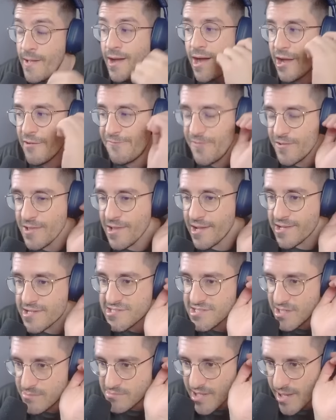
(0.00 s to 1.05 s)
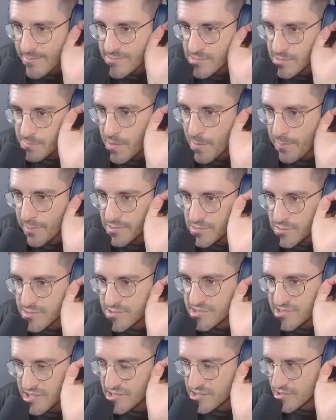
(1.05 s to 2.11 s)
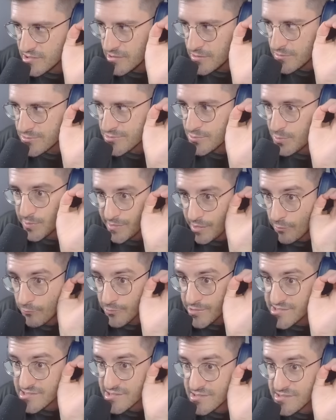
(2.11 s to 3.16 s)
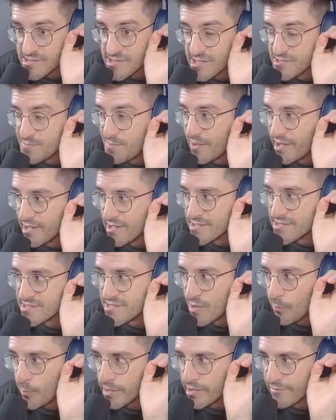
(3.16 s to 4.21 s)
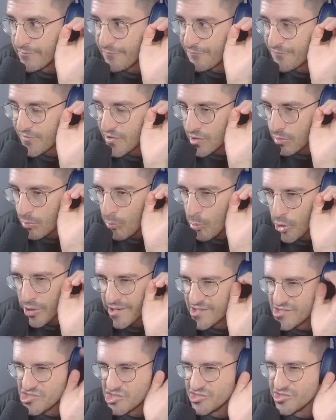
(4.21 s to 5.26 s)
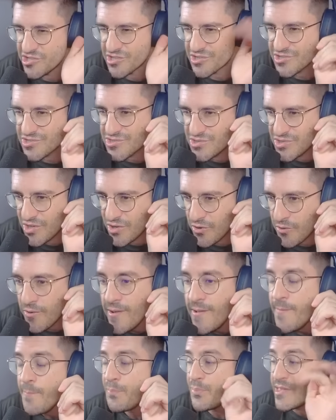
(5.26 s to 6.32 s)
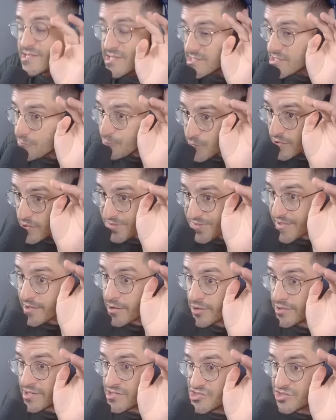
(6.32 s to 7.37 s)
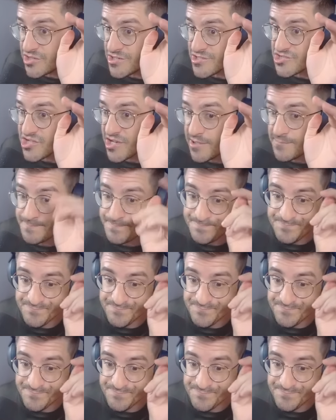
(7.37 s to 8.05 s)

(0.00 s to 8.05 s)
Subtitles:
I feel like sometimes when people use DTOs without reasons, it's because they want to feel more engineers, This is a real thing on engineers chat.